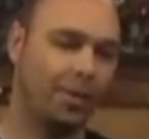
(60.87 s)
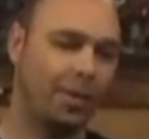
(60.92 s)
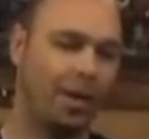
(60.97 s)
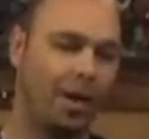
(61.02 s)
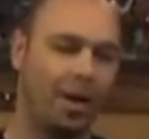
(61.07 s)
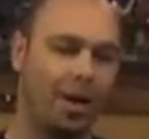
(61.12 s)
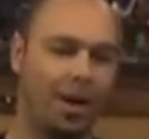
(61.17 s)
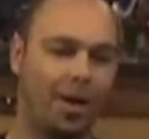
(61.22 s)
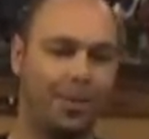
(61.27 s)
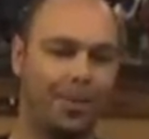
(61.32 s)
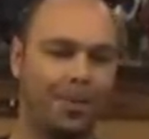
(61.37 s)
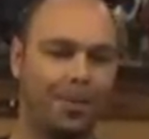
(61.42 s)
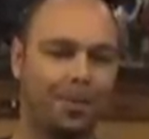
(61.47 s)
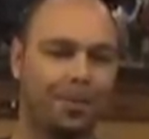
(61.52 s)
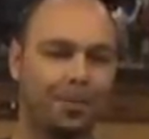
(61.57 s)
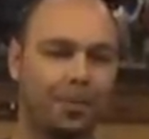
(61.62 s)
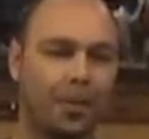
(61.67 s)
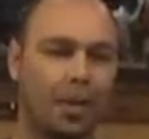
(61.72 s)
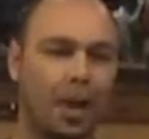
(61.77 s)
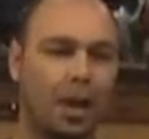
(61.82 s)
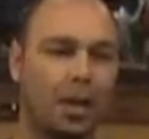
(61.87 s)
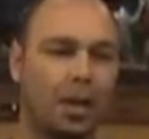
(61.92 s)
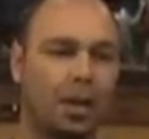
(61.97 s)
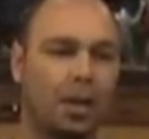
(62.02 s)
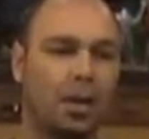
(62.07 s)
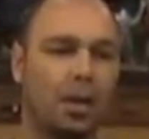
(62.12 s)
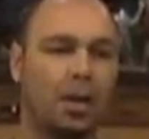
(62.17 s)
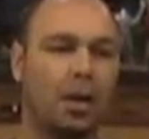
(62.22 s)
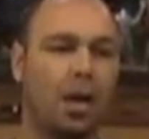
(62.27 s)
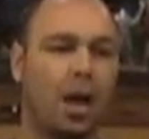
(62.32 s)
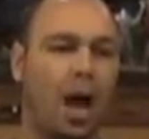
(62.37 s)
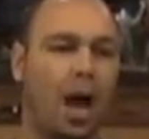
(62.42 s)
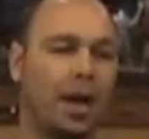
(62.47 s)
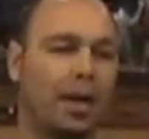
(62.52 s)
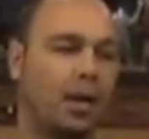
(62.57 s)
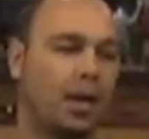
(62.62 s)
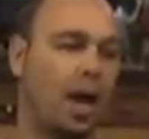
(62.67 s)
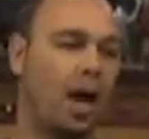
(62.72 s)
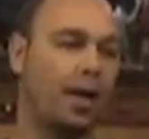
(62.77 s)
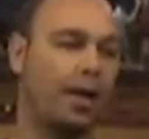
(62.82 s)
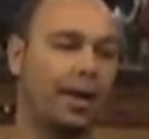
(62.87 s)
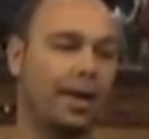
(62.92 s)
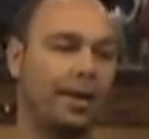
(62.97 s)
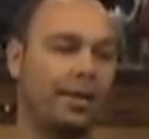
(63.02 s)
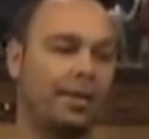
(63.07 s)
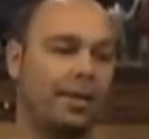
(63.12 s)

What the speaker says: I got in